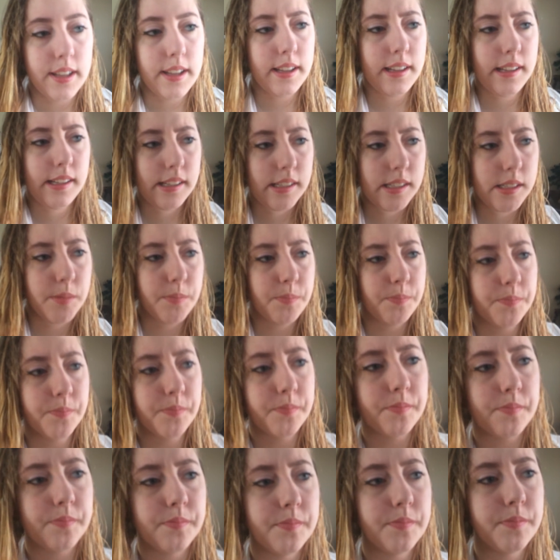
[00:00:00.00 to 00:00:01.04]
Um,
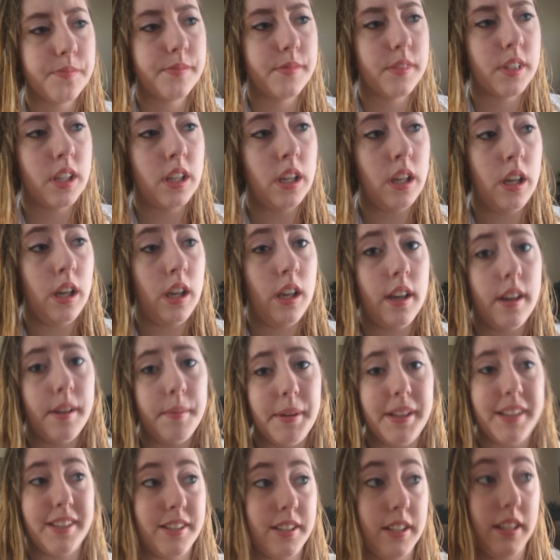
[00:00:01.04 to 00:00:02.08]

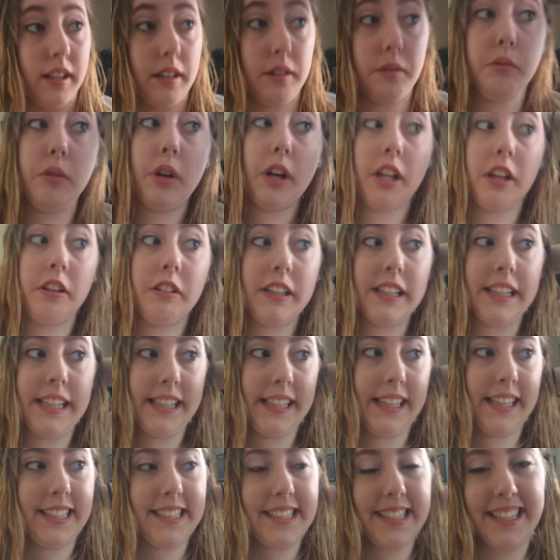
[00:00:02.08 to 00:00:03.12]
I'm actually running really
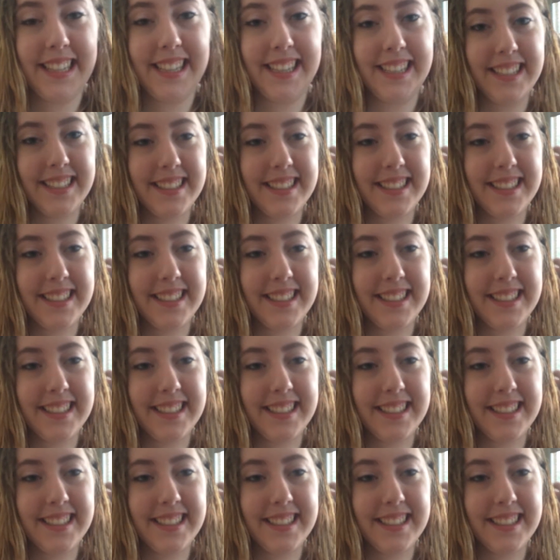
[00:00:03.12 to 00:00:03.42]
late today.